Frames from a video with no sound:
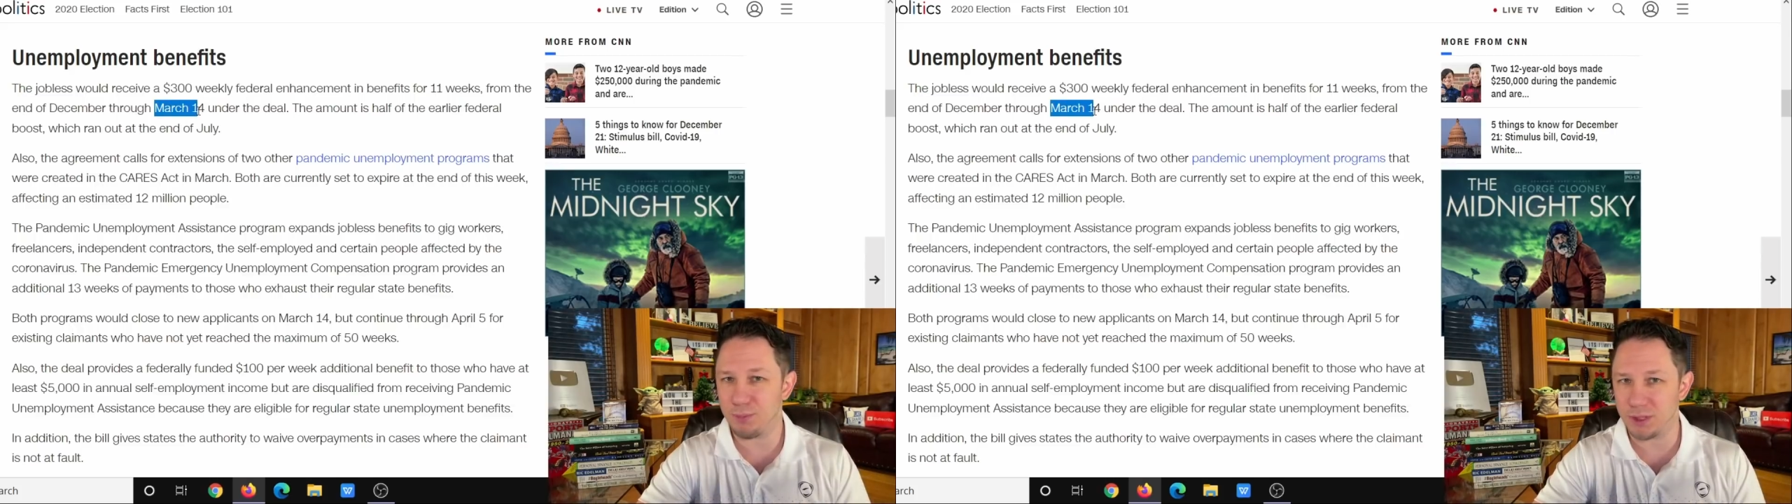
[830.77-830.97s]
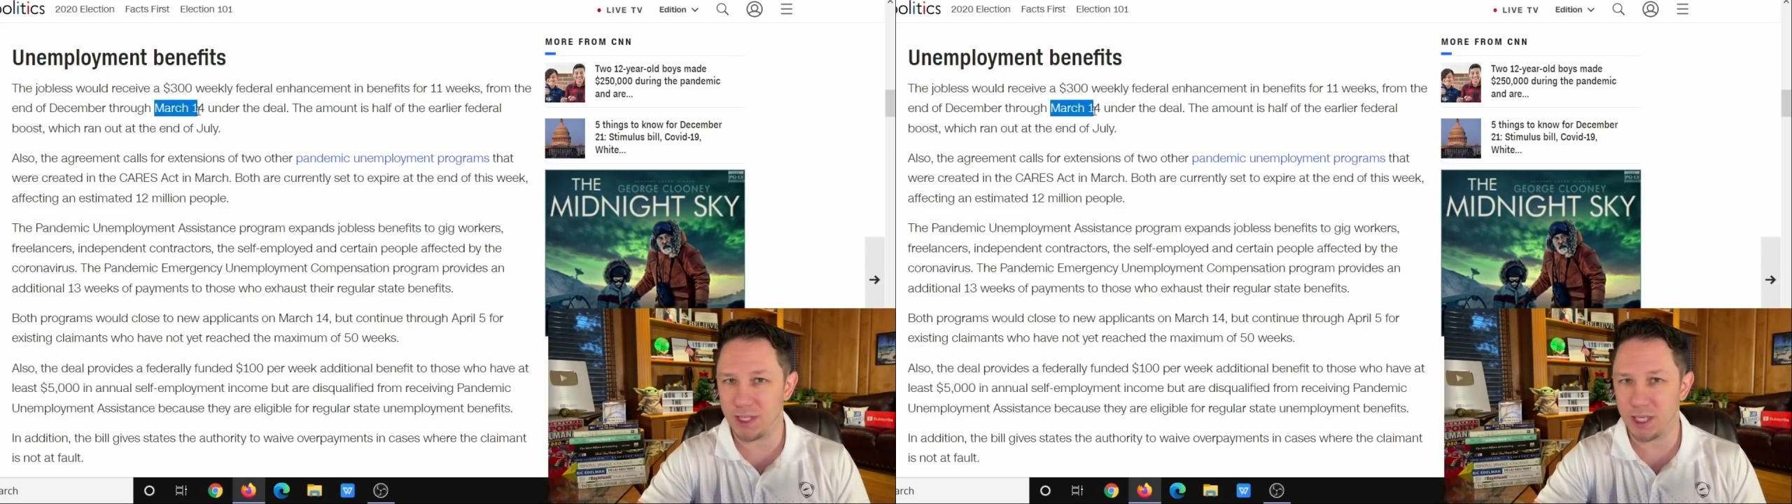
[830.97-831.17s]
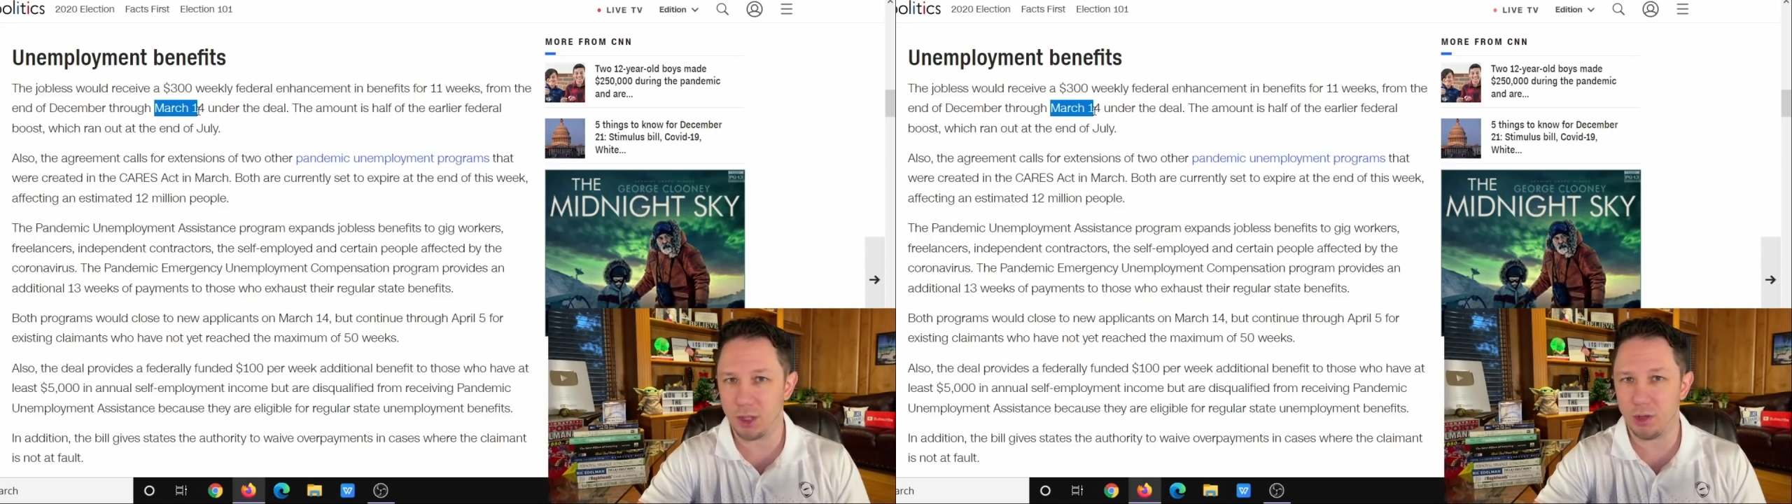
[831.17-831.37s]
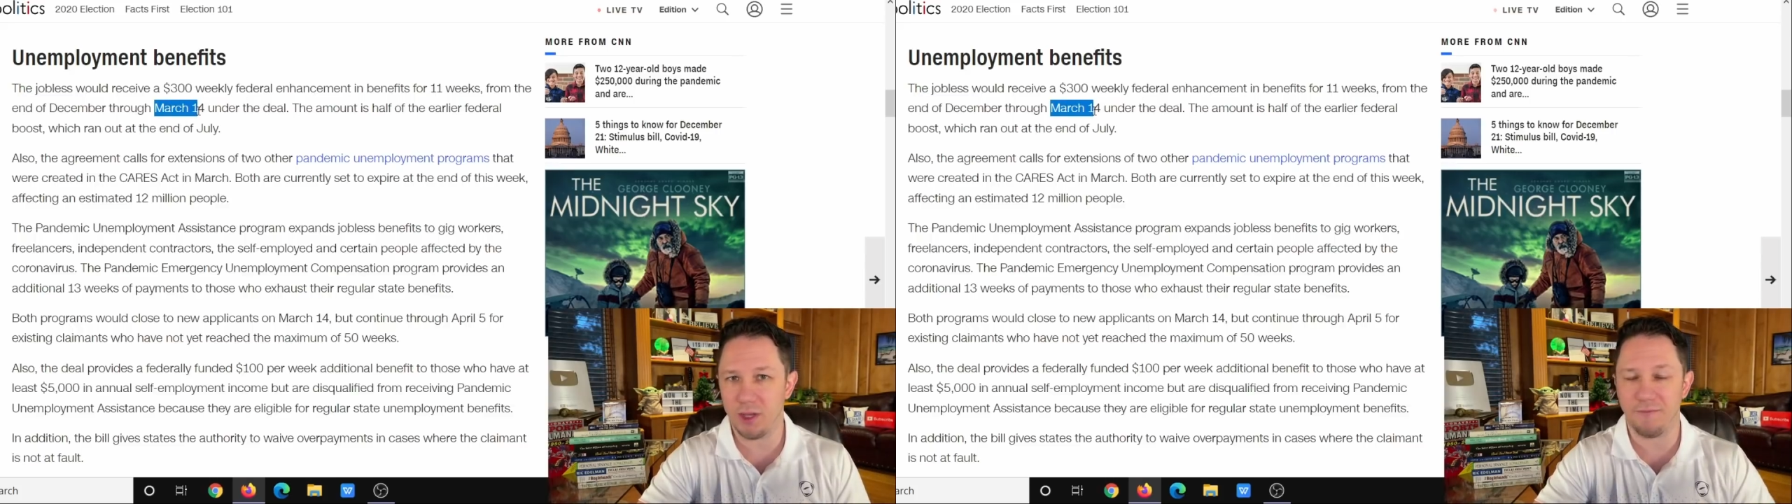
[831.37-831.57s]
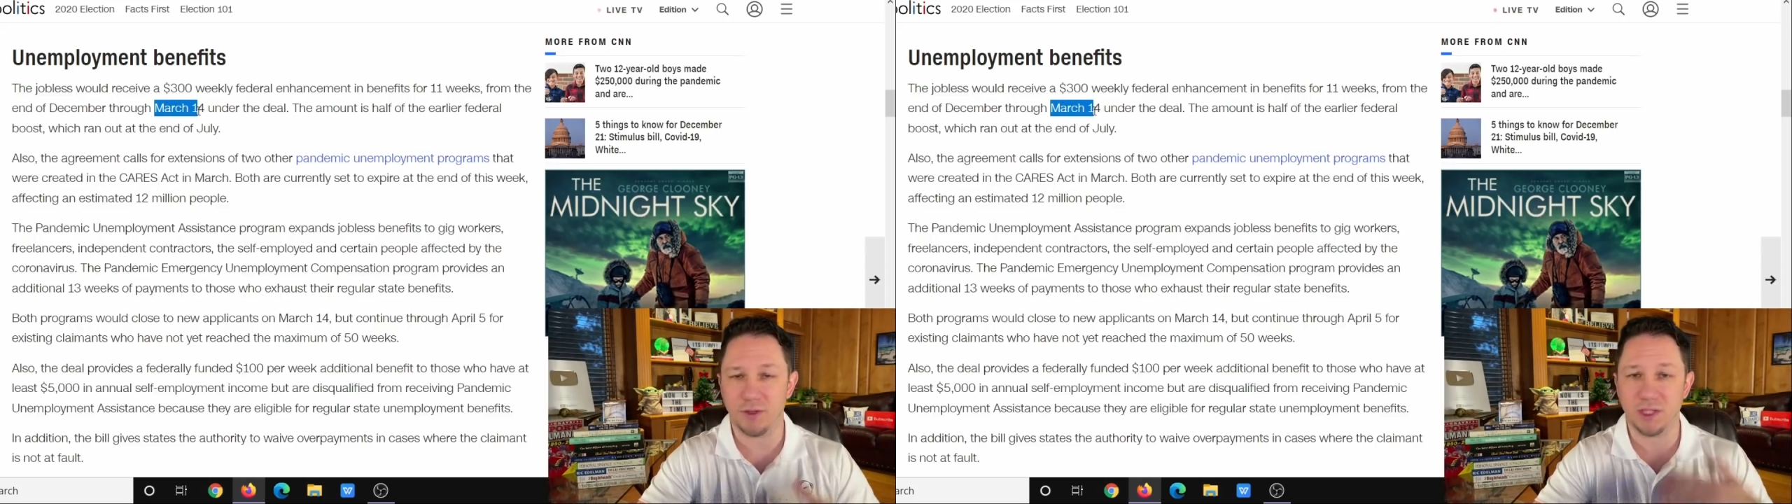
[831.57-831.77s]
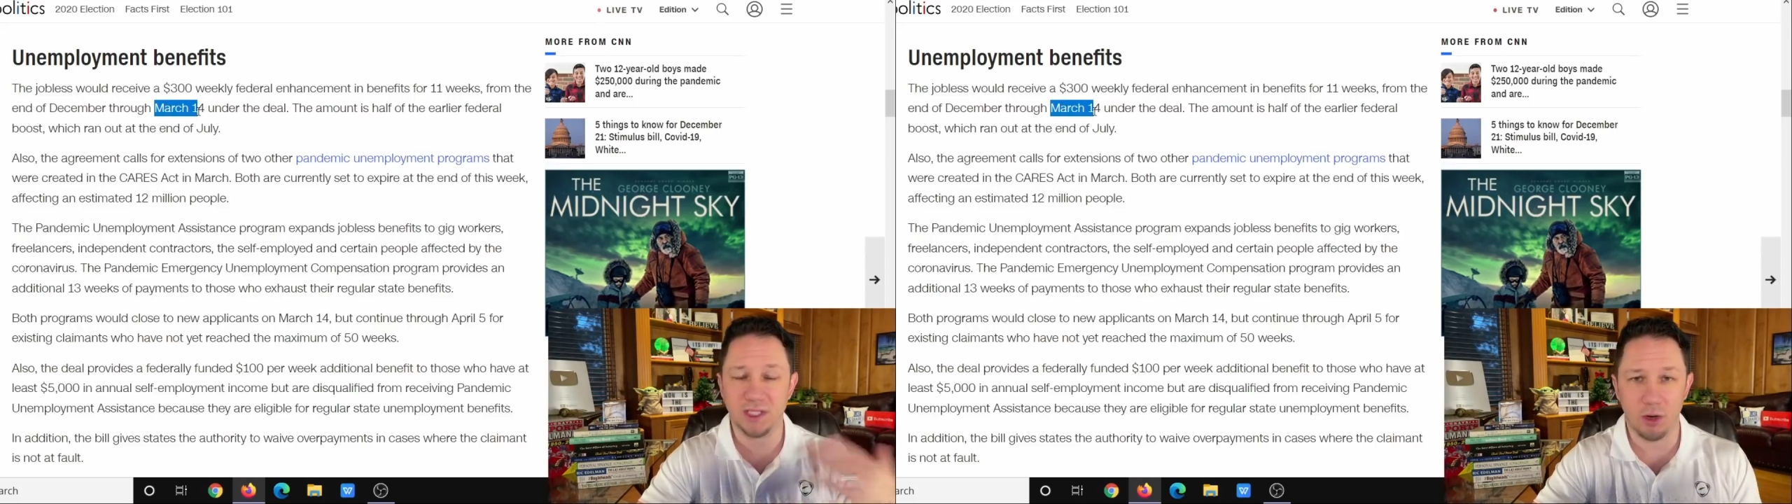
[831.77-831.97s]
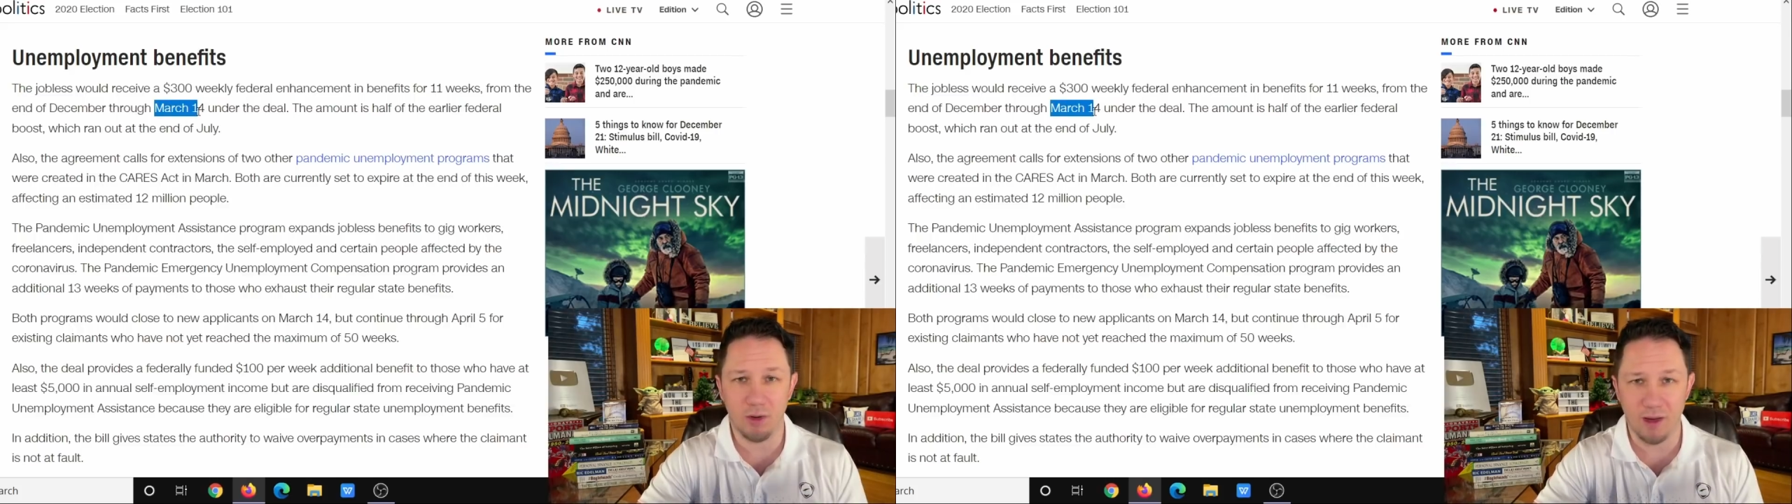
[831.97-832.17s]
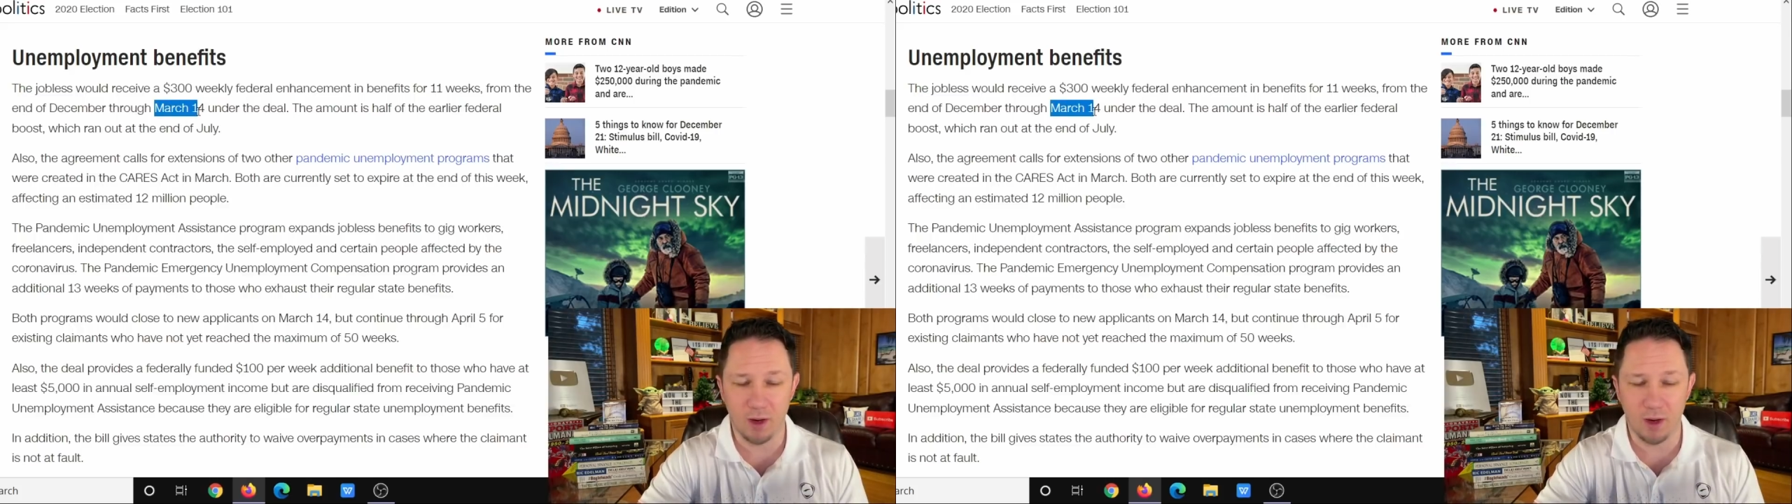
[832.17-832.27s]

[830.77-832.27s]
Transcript: particularly if you still have